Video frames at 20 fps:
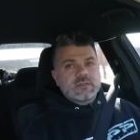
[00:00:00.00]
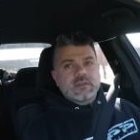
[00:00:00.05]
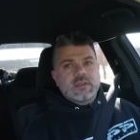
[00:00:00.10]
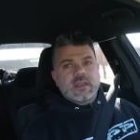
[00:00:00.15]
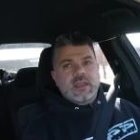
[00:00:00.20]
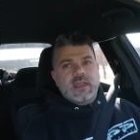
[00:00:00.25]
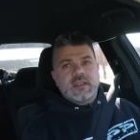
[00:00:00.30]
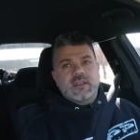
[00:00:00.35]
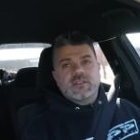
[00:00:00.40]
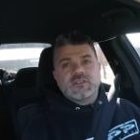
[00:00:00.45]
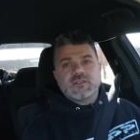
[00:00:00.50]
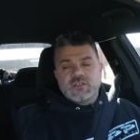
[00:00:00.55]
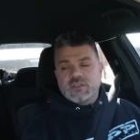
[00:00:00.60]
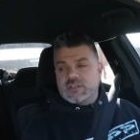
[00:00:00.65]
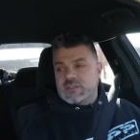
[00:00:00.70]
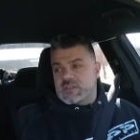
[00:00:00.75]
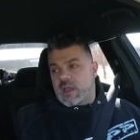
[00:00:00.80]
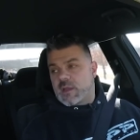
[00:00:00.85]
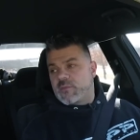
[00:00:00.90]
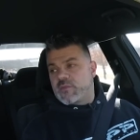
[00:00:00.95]
And it's
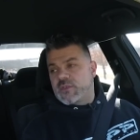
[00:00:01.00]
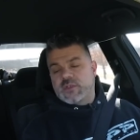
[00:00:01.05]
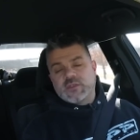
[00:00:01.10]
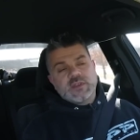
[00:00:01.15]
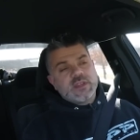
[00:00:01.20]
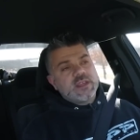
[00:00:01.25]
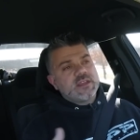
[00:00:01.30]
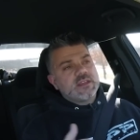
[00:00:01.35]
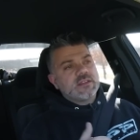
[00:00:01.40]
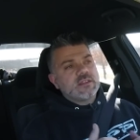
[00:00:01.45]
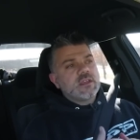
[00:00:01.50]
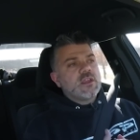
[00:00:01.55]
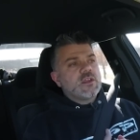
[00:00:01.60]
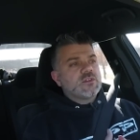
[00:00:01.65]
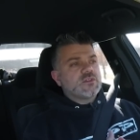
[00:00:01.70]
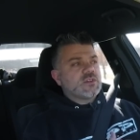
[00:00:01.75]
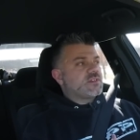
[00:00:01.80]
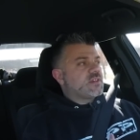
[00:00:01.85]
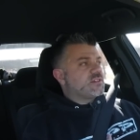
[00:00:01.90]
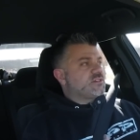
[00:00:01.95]
time for you to hit it. So
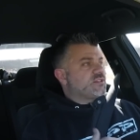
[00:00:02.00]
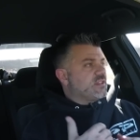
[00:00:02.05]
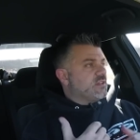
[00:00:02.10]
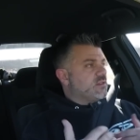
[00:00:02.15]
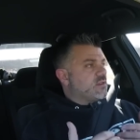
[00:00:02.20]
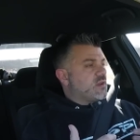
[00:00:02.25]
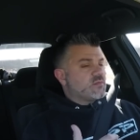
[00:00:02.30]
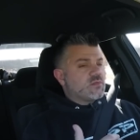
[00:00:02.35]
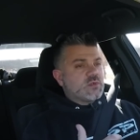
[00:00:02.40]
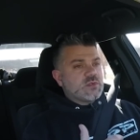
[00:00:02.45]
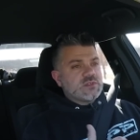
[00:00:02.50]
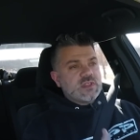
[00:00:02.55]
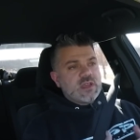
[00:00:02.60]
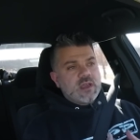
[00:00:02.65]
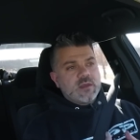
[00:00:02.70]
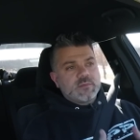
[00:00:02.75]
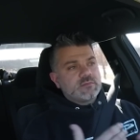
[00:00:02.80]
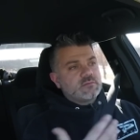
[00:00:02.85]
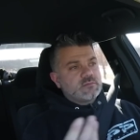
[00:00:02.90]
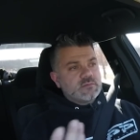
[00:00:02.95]
essentially you come to a stop,
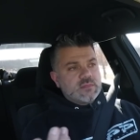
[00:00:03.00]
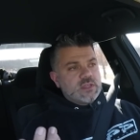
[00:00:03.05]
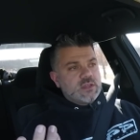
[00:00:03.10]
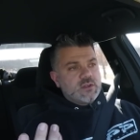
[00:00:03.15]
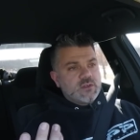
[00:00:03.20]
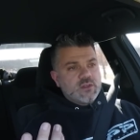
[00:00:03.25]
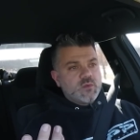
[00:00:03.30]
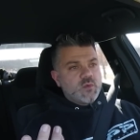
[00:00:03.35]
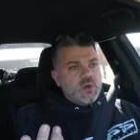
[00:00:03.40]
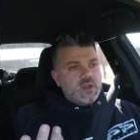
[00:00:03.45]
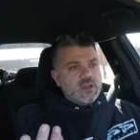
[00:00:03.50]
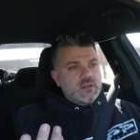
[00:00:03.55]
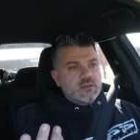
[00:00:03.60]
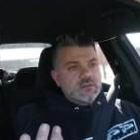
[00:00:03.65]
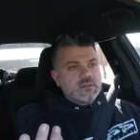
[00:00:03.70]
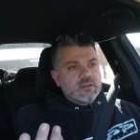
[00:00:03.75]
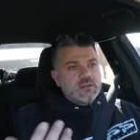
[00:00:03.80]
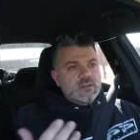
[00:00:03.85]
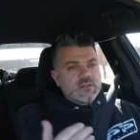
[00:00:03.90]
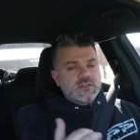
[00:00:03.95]
you want to
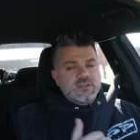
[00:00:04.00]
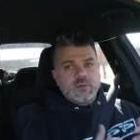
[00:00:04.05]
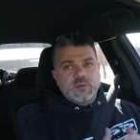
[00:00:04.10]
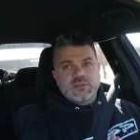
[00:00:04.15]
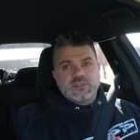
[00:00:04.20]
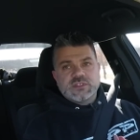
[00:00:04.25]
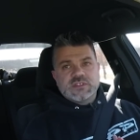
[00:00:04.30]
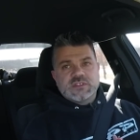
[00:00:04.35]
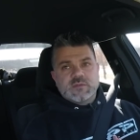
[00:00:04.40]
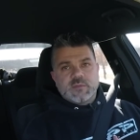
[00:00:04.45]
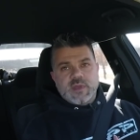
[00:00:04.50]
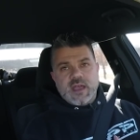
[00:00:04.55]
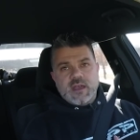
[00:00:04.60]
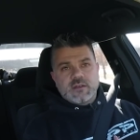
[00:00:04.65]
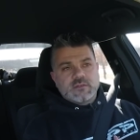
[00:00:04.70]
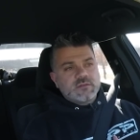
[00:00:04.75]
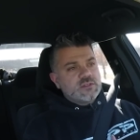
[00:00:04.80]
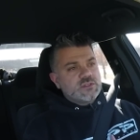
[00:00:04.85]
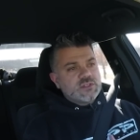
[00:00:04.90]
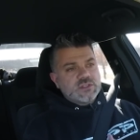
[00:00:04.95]
see what she's about,
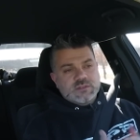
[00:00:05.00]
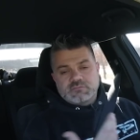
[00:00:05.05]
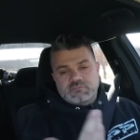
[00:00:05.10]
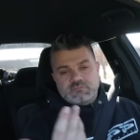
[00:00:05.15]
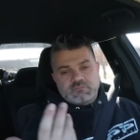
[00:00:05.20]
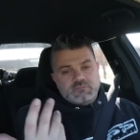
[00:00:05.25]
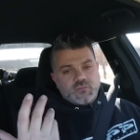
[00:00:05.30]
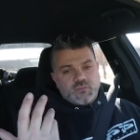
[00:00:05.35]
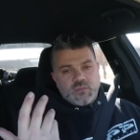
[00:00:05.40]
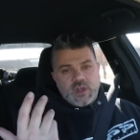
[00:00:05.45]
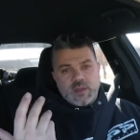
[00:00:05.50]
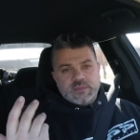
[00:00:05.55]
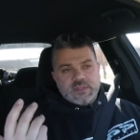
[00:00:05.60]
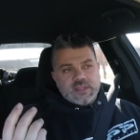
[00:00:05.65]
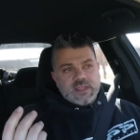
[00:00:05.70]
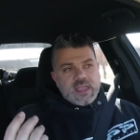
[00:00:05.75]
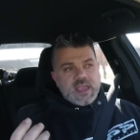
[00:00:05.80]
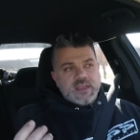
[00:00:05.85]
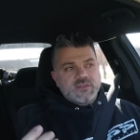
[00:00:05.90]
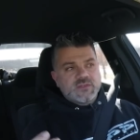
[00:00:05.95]
you just ramp the
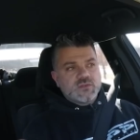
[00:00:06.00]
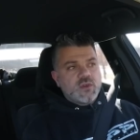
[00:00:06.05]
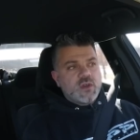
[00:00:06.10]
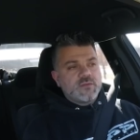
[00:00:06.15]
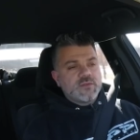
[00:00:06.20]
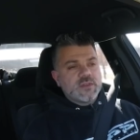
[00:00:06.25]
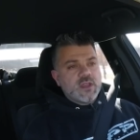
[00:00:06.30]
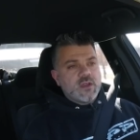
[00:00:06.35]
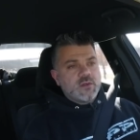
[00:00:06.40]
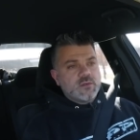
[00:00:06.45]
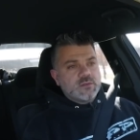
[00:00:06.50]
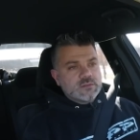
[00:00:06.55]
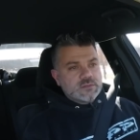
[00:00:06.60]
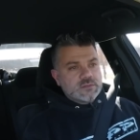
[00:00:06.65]
gas and off you go.